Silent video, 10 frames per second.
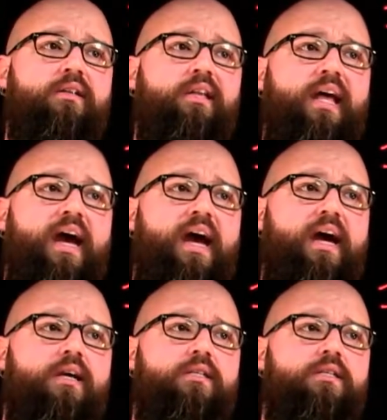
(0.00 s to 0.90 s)

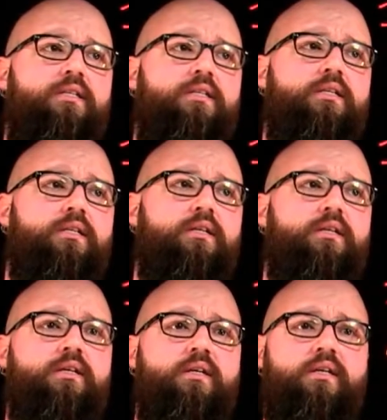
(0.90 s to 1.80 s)
lags
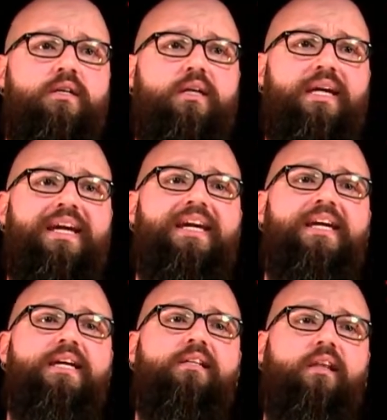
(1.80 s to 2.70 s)

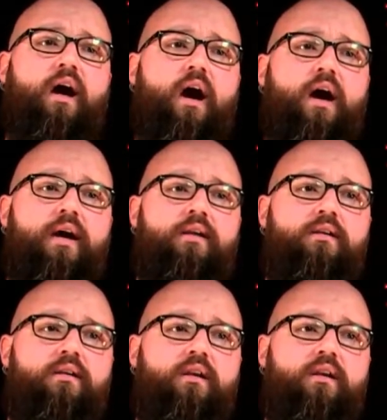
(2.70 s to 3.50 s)
E line